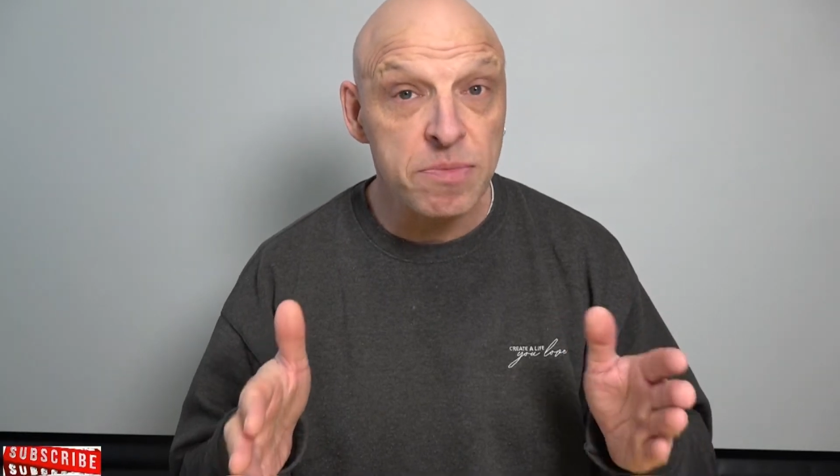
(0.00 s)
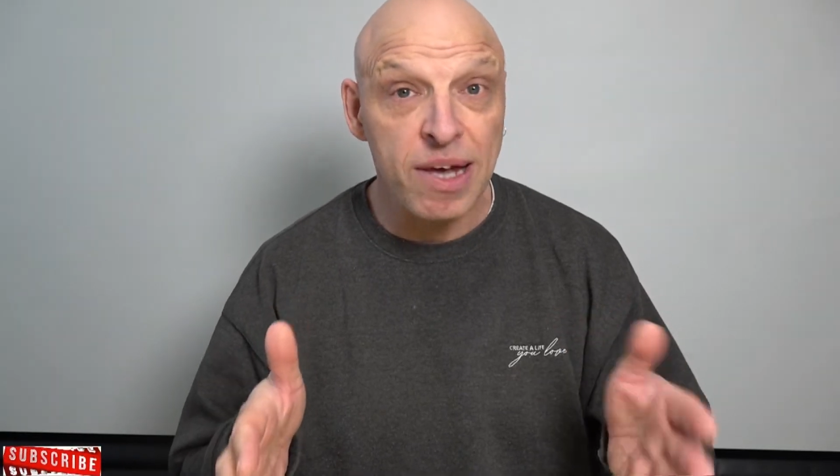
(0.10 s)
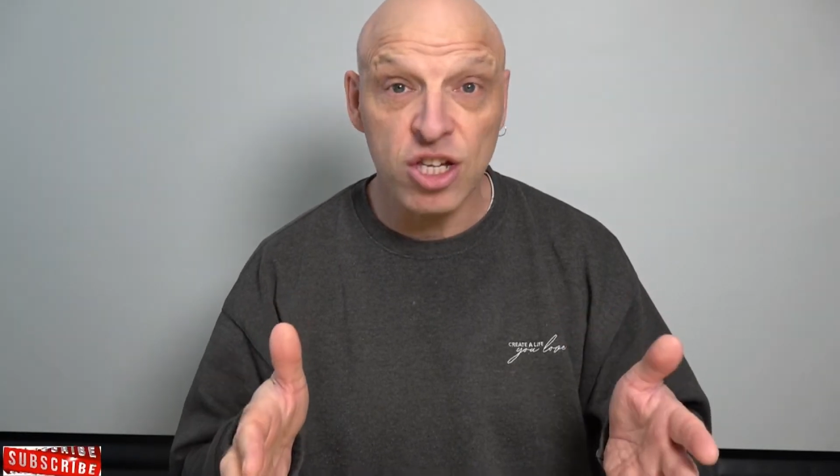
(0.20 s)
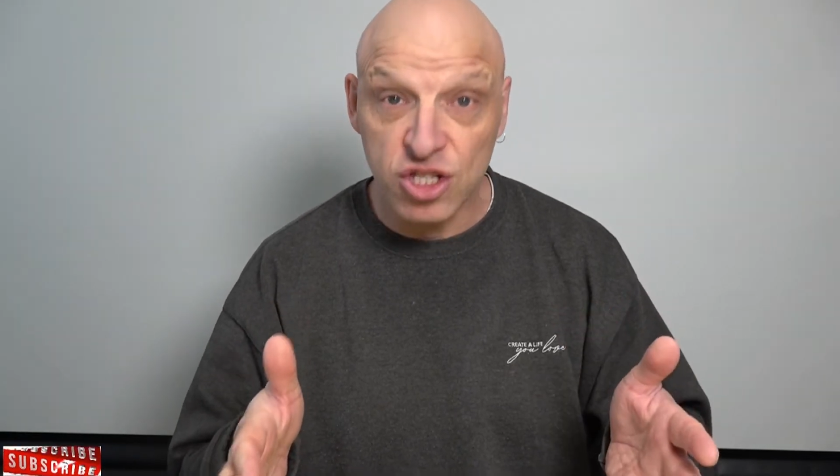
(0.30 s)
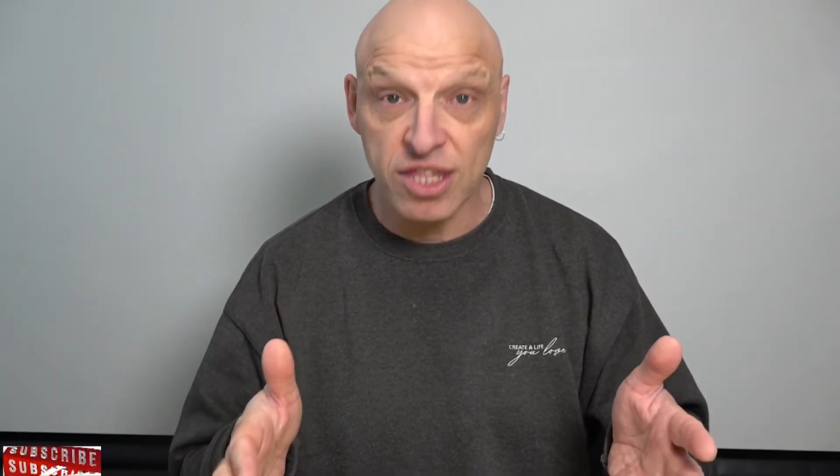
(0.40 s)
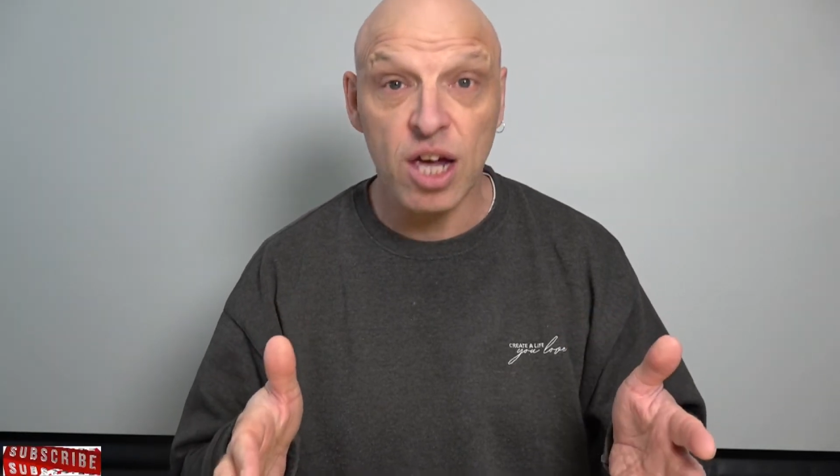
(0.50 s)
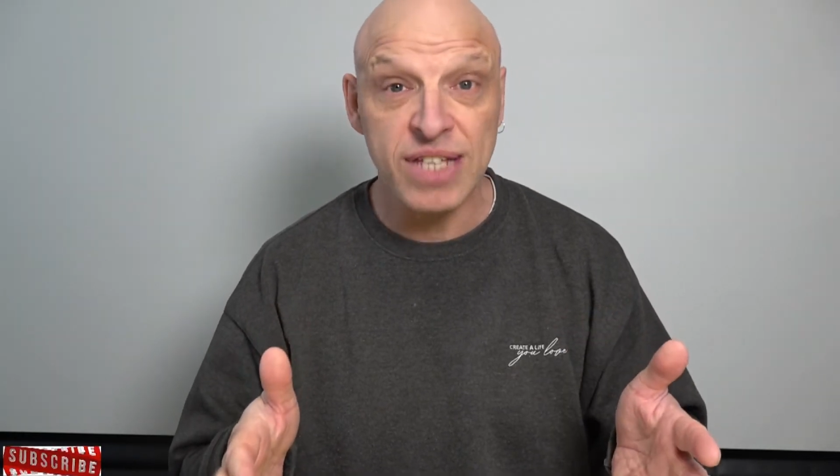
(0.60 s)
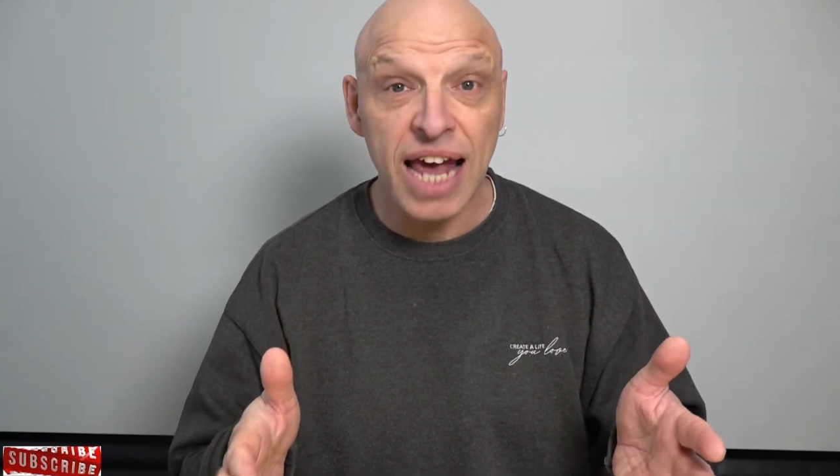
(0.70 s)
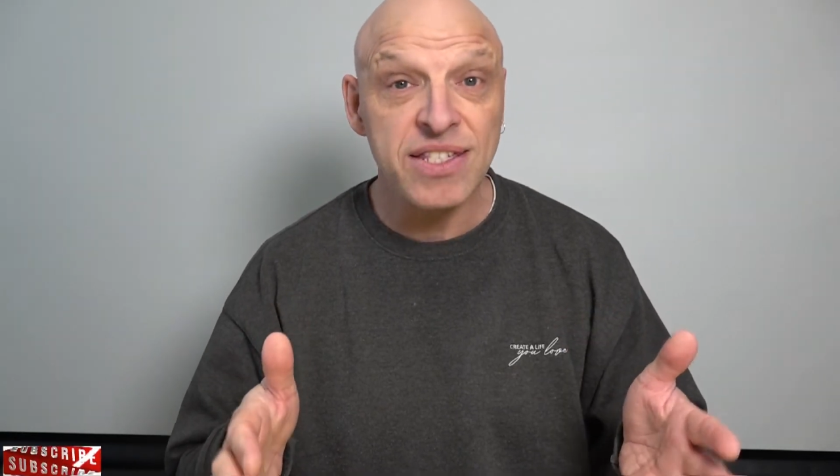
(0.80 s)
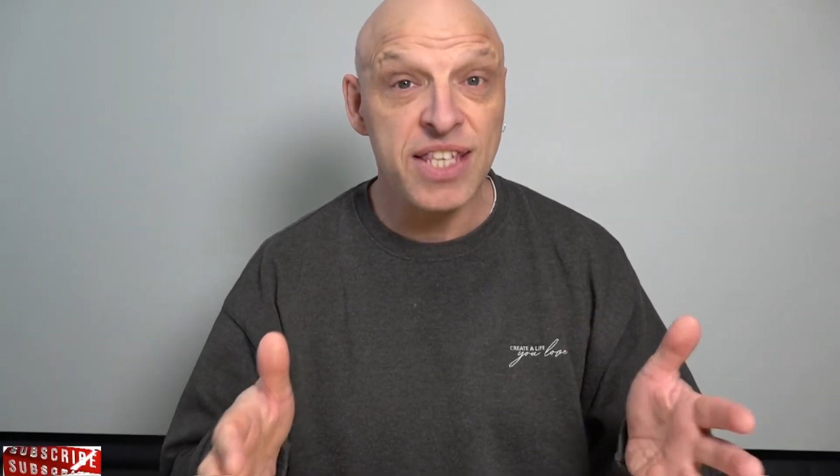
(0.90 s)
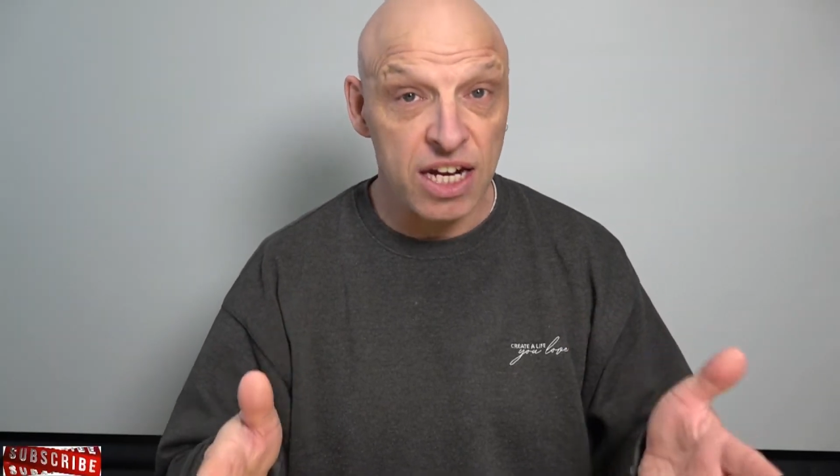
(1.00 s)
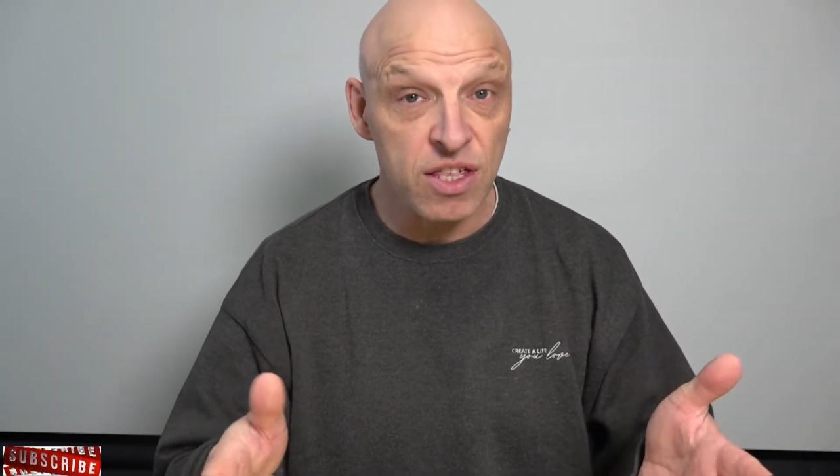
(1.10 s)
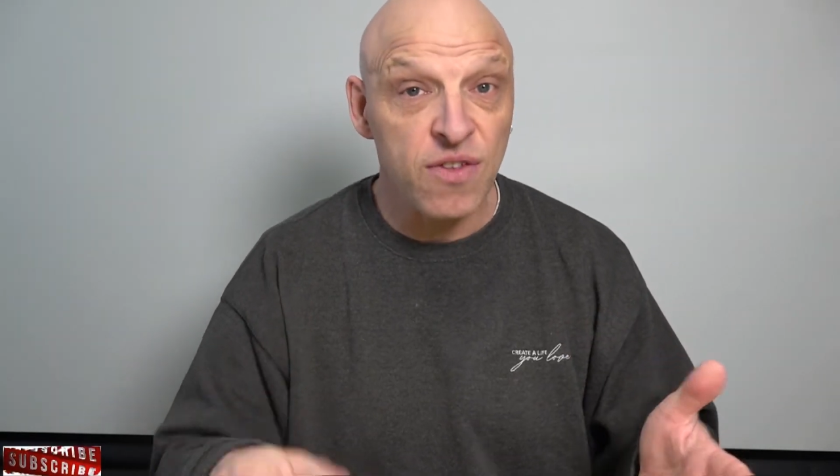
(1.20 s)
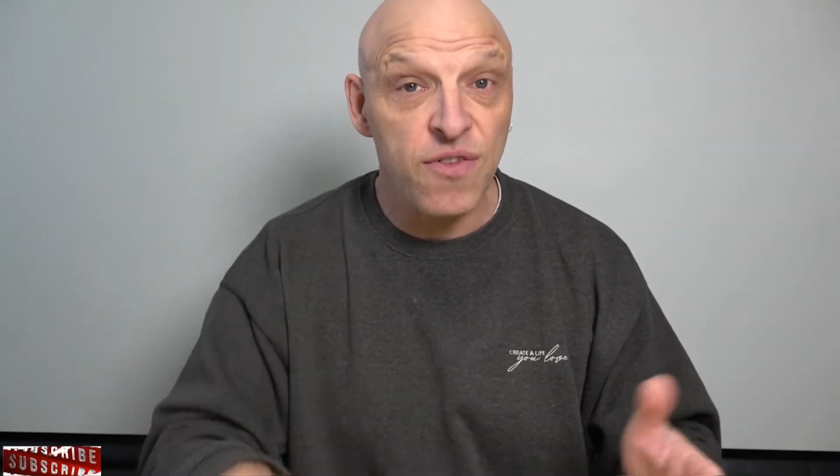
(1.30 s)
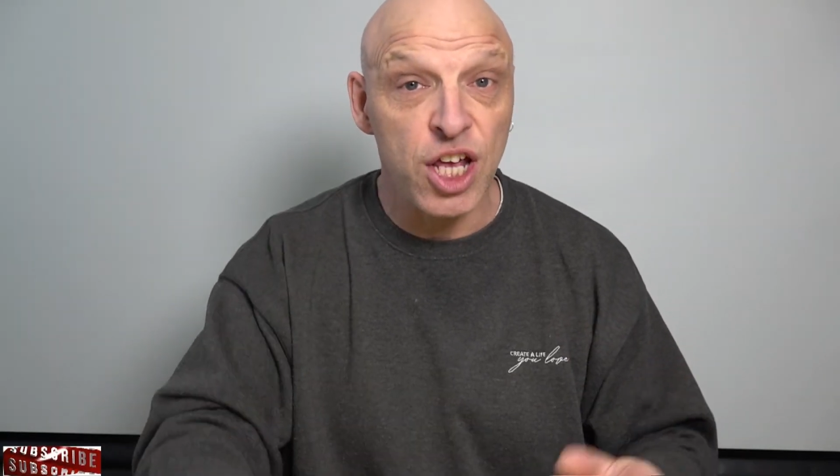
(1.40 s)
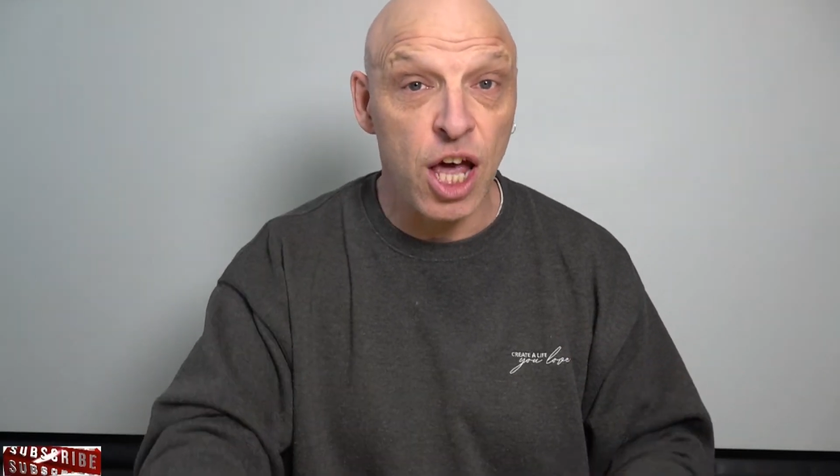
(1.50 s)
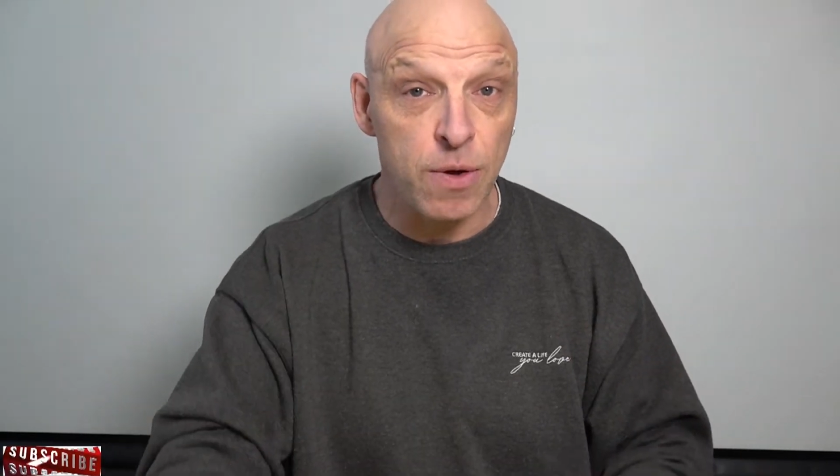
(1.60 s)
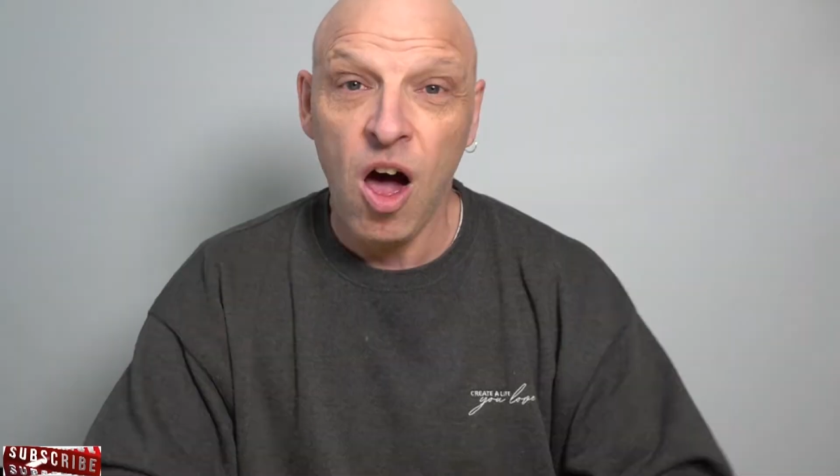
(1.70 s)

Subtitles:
Make sure you check those out at the end of this video.